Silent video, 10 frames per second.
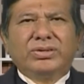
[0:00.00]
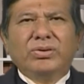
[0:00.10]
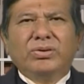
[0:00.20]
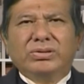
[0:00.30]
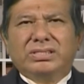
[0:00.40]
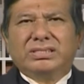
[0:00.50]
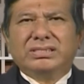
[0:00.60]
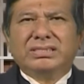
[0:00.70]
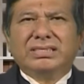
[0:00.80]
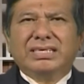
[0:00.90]
laws
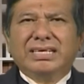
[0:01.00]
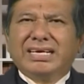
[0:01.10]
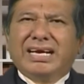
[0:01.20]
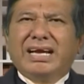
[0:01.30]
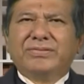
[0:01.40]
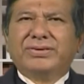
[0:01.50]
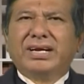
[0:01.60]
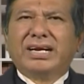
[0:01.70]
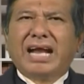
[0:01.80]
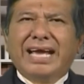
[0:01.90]

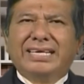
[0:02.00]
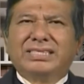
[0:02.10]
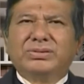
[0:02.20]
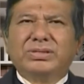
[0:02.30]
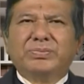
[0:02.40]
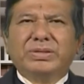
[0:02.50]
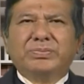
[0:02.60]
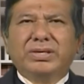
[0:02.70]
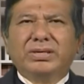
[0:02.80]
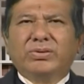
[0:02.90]
confer rights to the
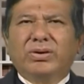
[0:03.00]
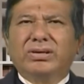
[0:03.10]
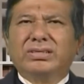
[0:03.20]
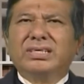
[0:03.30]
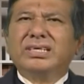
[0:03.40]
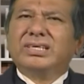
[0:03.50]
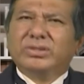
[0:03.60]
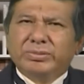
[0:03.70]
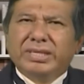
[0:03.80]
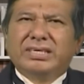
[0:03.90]
people called
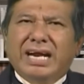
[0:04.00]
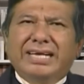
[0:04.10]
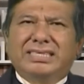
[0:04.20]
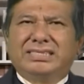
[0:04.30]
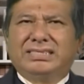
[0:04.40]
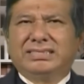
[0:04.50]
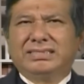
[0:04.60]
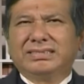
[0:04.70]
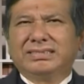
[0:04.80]
human rights.